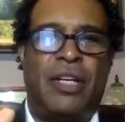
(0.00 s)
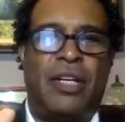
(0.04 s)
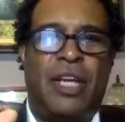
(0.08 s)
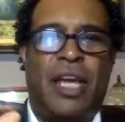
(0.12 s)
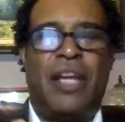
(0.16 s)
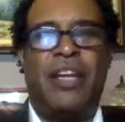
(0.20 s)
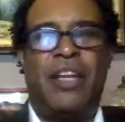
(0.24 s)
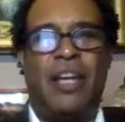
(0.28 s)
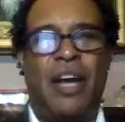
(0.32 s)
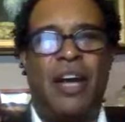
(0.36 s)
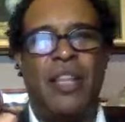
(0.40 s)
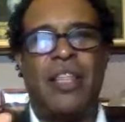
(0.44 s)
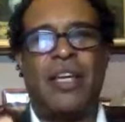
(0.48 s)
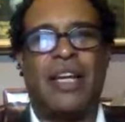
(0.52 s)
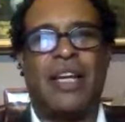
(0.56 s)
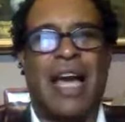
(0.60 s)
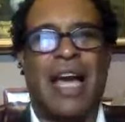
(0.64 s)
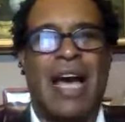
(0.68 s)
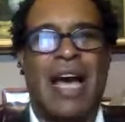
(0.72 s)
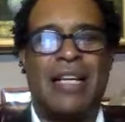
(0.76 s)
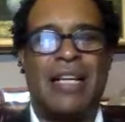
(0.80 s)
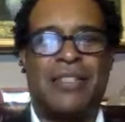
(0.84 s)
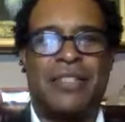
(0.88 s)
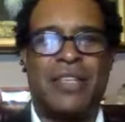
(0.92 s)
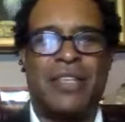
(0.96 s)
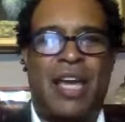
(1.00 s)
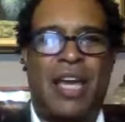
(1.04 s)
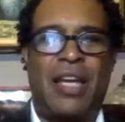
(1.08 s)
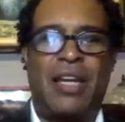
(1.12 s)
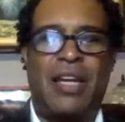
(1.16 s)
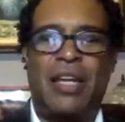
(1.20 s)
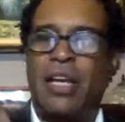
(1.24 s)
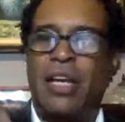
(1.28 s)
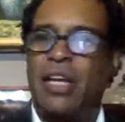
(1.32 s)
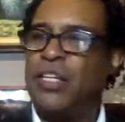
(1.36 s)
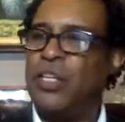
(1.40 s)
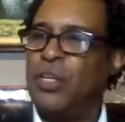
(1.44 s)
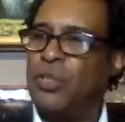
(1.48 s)
And the other guy is
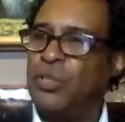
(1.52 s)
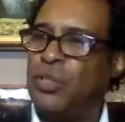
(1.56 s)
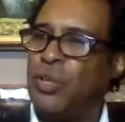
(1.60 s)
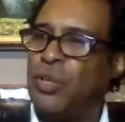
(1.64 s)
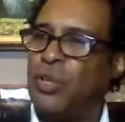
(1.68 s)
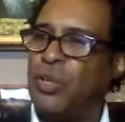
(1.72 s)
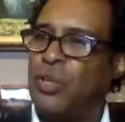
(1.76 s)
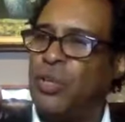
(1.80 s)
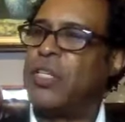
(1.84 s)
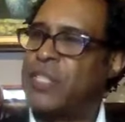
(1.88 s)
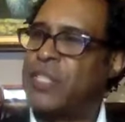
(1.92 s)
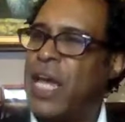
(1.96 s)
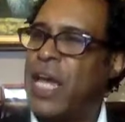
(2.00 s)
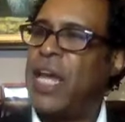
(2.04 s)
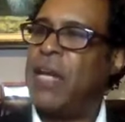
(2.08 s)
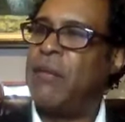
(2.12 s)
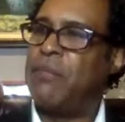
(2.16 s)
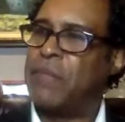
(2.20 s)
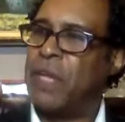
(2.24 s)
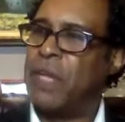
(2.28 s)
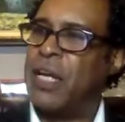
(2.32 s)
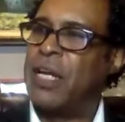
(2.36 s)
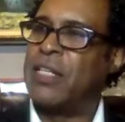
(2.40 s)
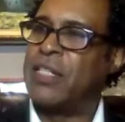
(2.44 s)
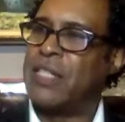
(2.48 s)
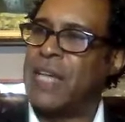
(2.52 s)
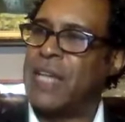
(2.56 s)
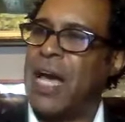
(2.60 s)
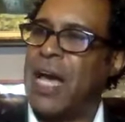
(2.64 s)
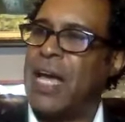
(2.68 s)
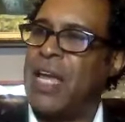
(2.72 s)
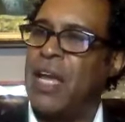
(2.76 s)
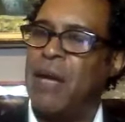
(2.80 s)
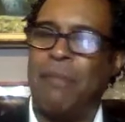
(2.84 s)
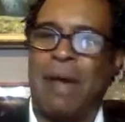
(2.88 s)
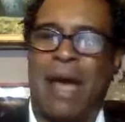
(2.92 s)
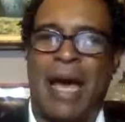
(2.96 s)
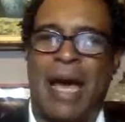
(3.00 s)
saying, you're doing the same thing as
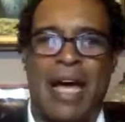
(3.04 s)
I am.